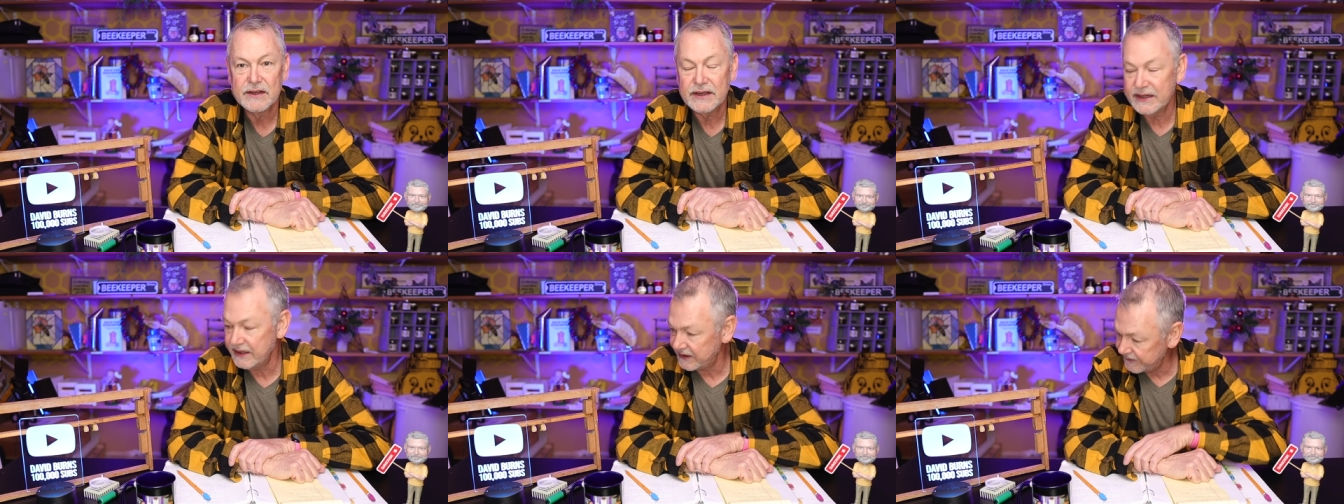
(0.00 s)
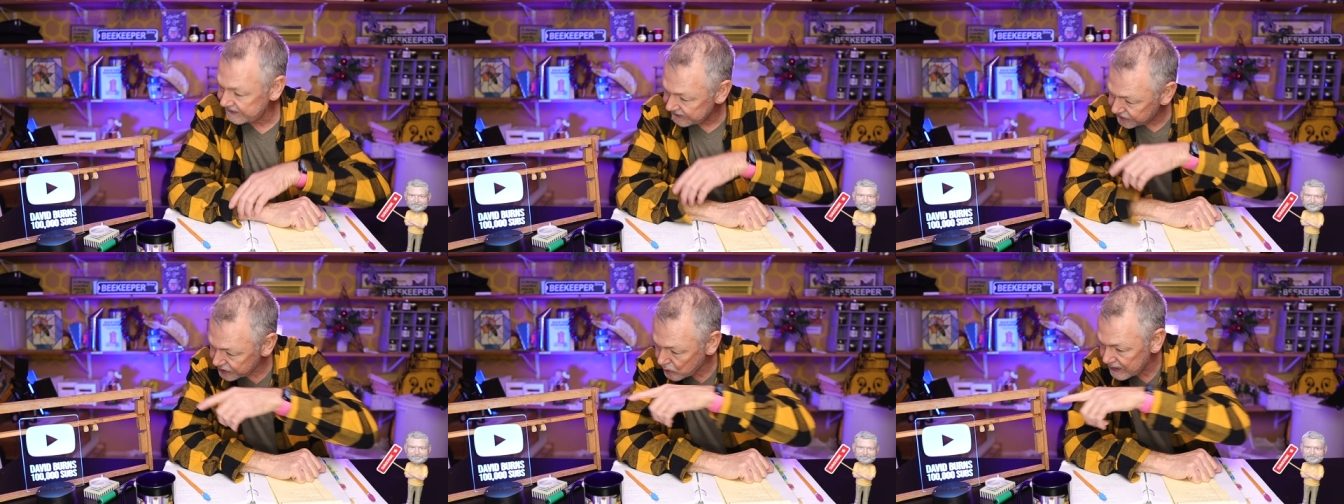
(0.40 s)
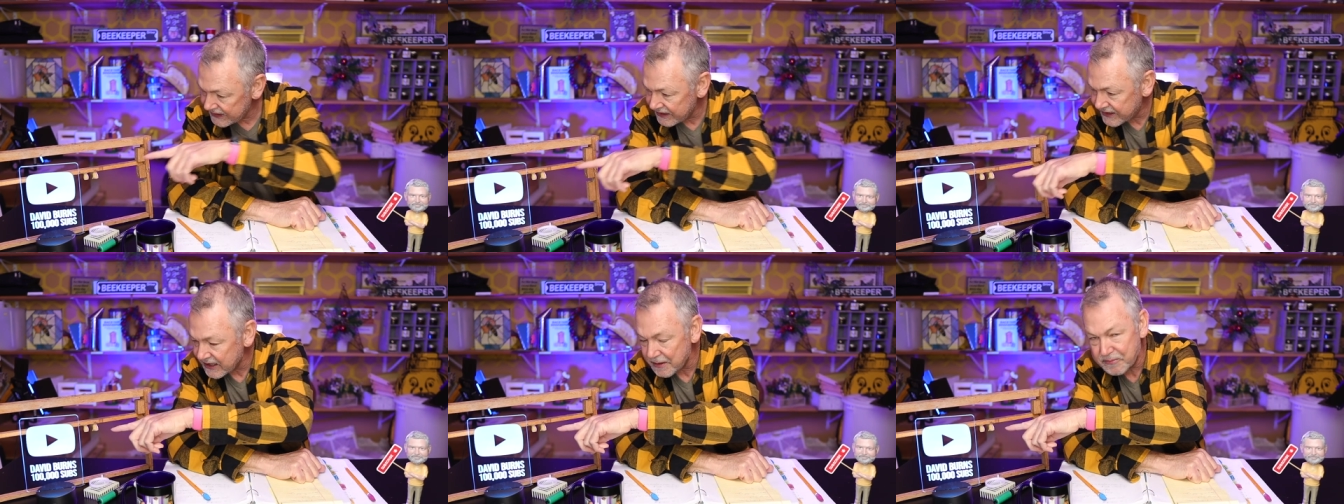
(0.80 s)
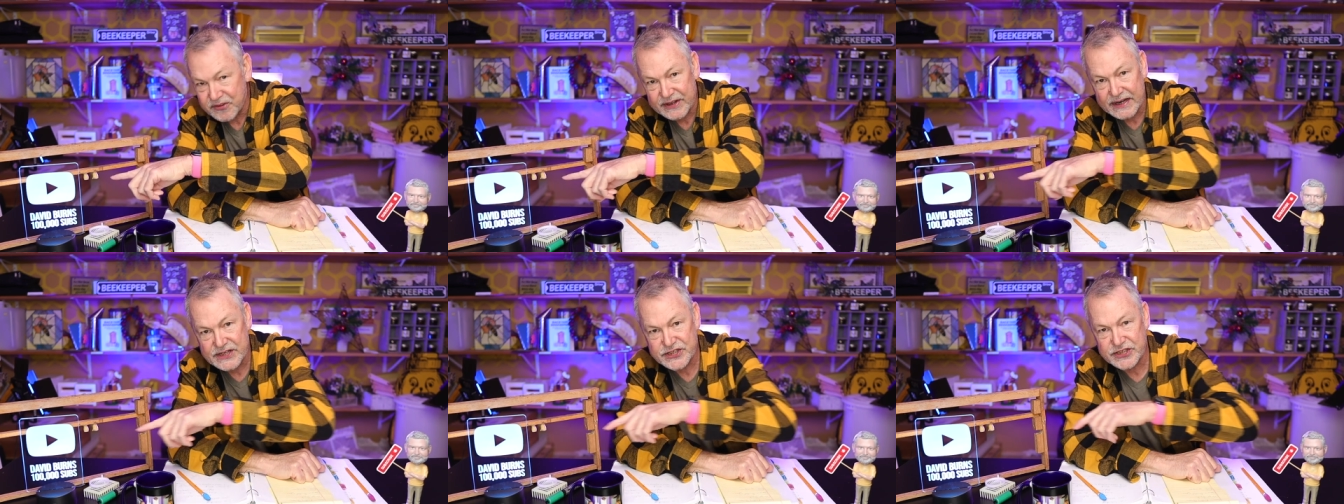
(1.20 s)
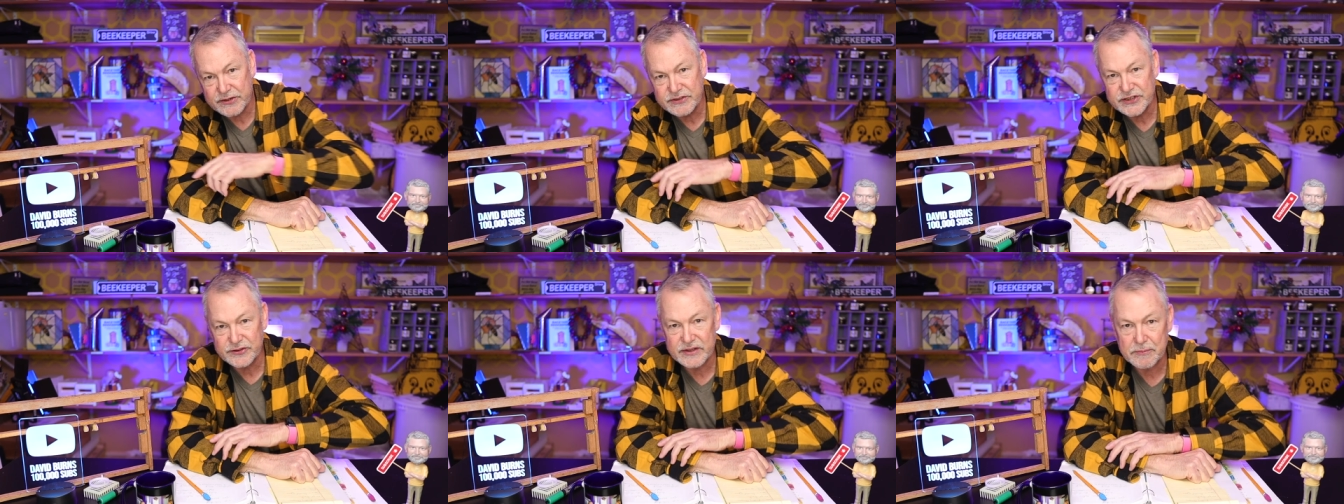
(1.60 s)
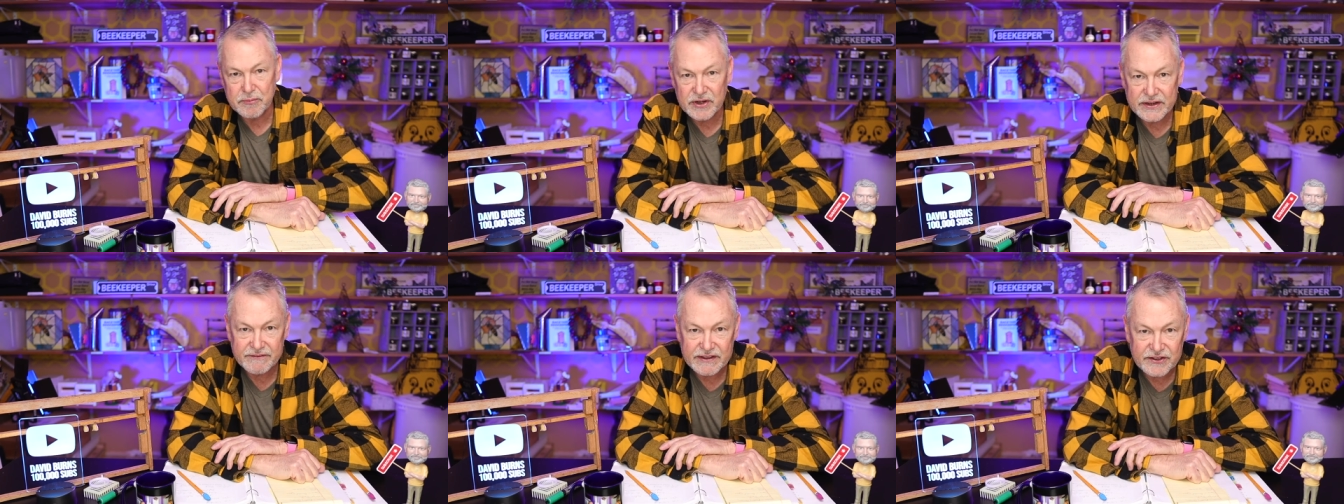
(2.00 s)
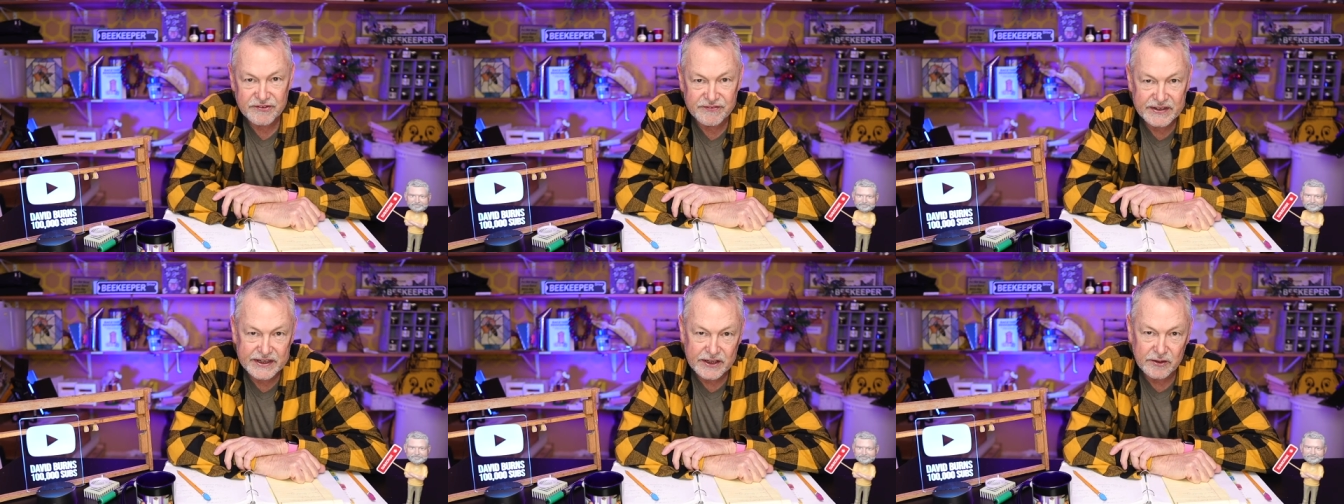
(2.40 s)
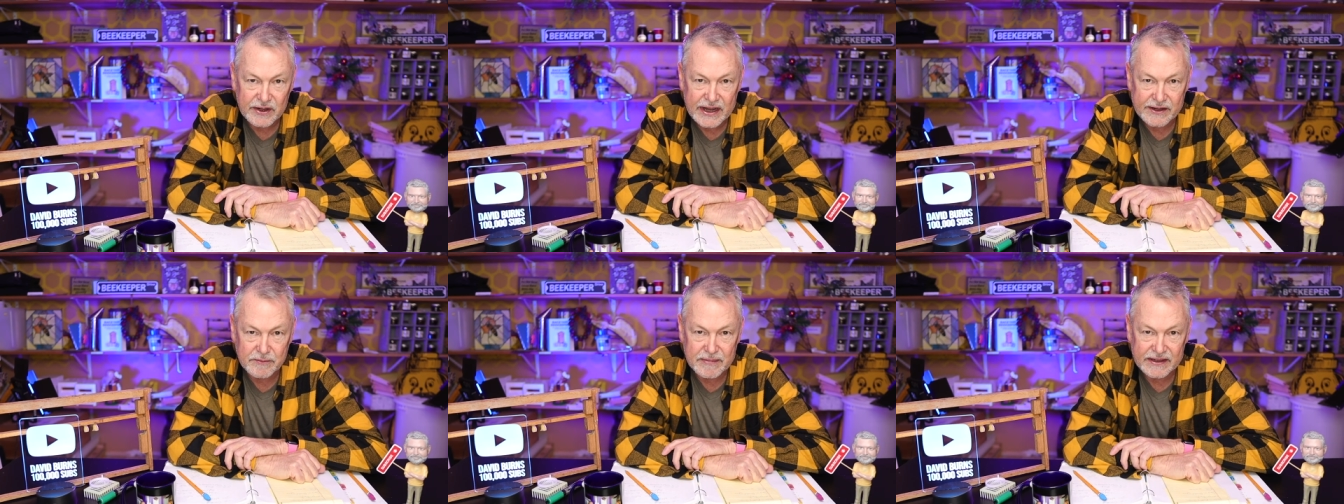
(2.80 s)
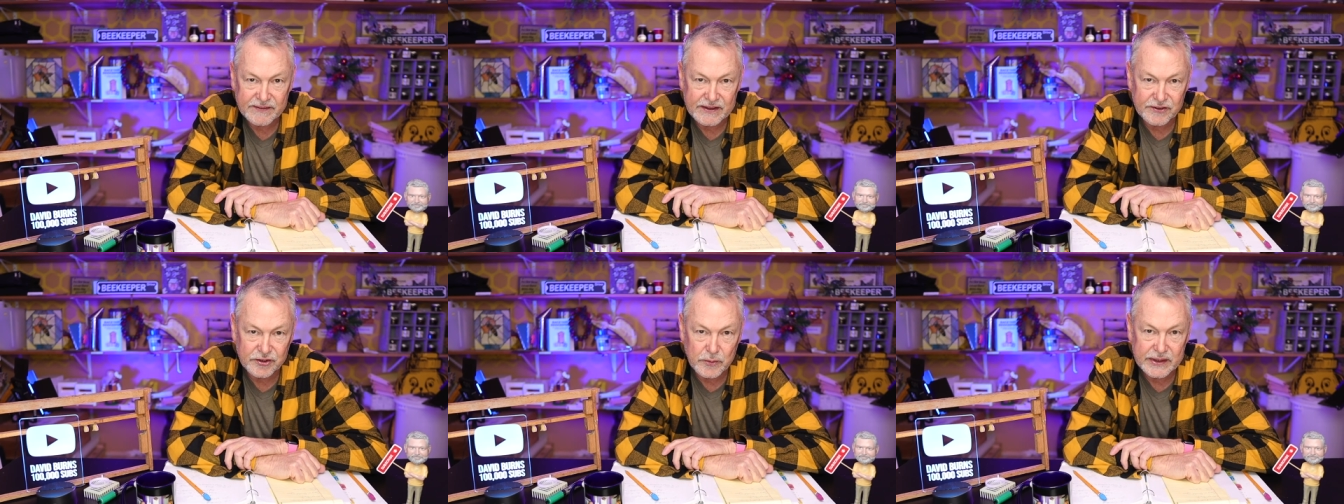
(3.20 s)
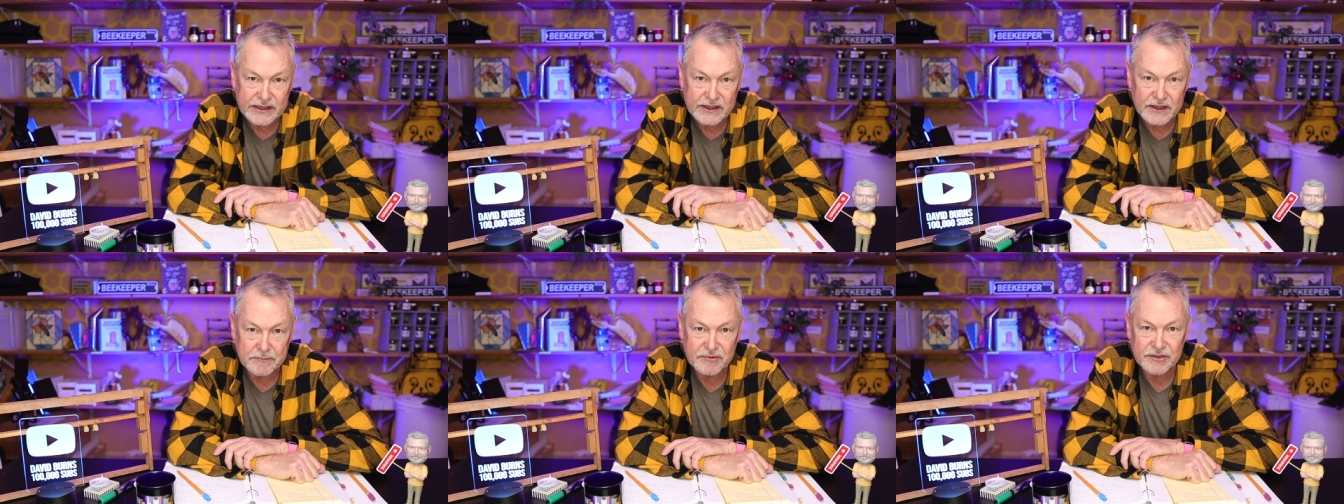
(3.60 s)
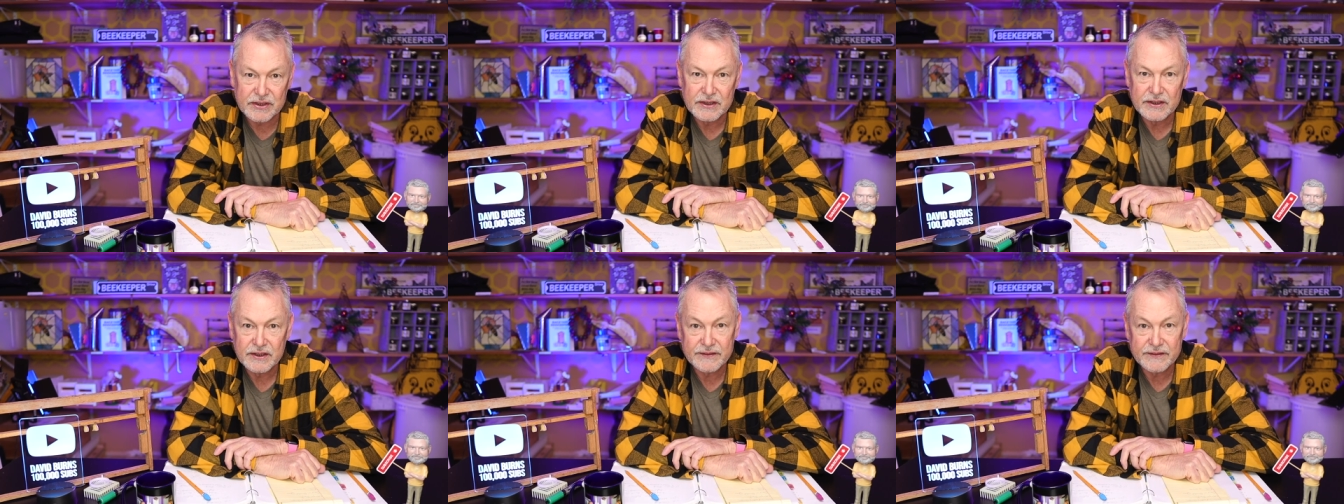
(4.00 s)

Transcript: into these queen cups that I showed you in a previous video how to make these queen cups.